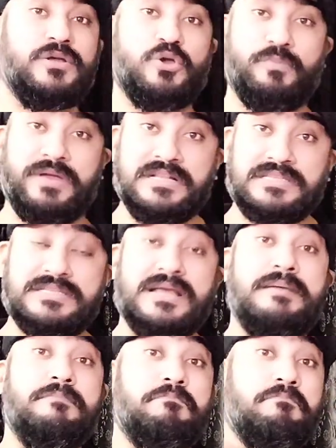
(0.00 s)
you means
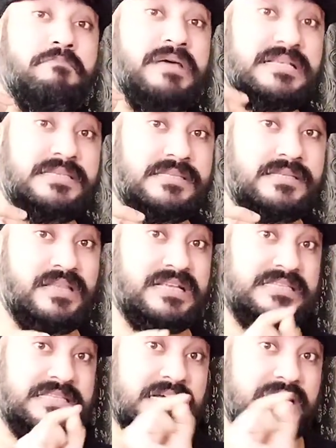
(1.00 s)
Ms,
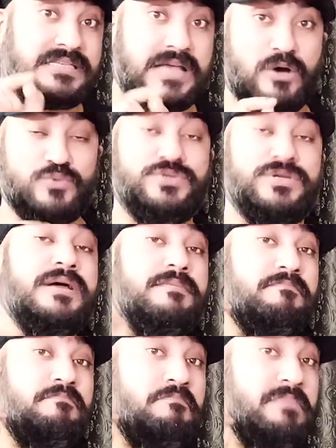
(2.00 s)
the Z sound,
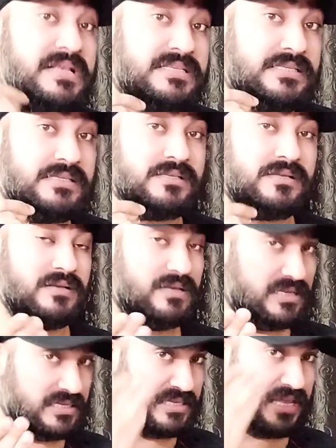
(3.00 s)
Ms.
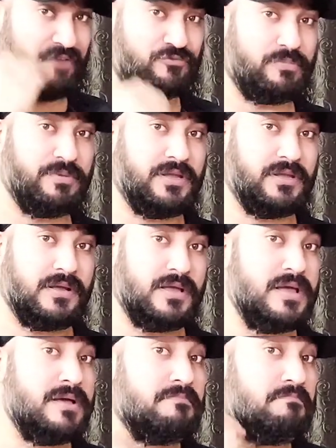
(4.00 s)
Say after me,
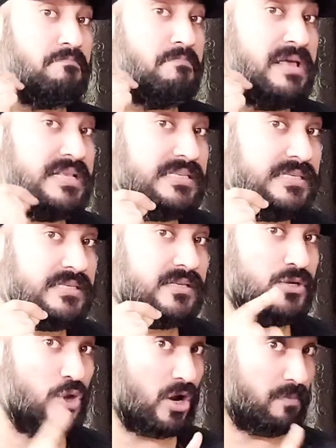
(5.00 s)

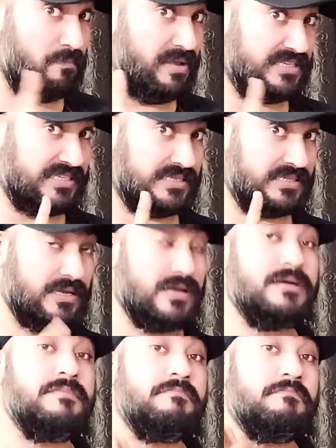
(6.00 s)
Ms, not Miss,
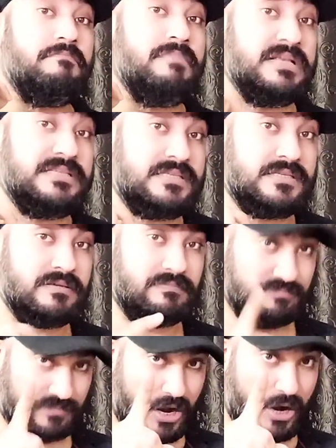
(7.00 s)
Ms.
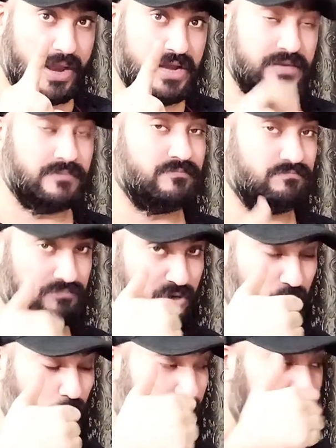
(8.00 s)
Alright?
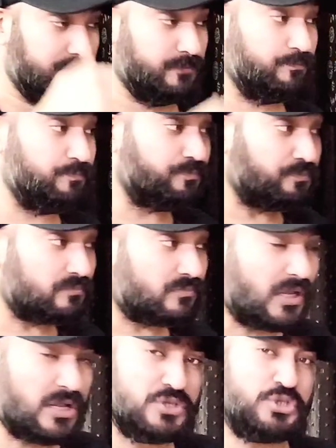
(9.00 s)
Great.
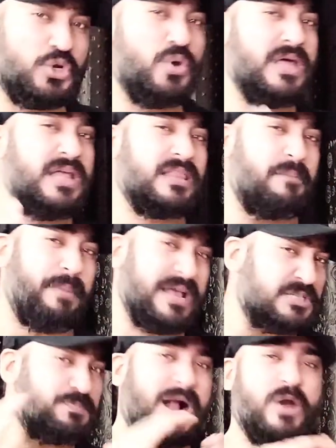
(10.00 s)
So the
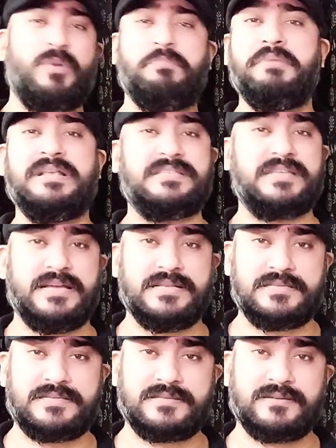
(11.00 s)
best part with Ms
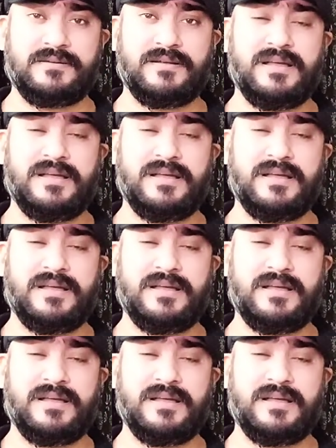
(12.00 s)
is,